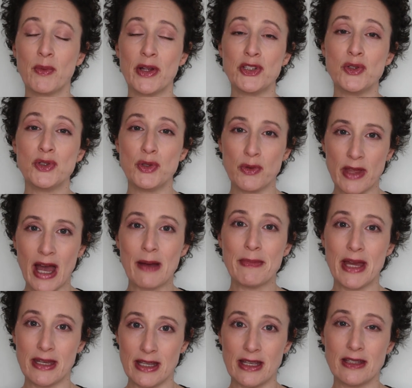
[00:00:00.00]
when you do that
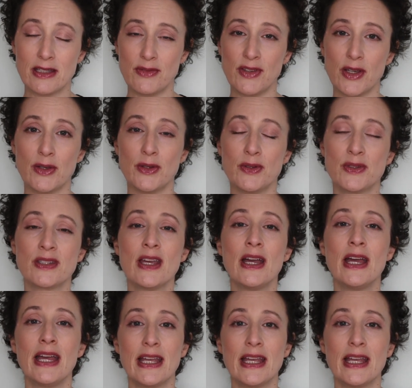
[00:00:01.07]
many interviews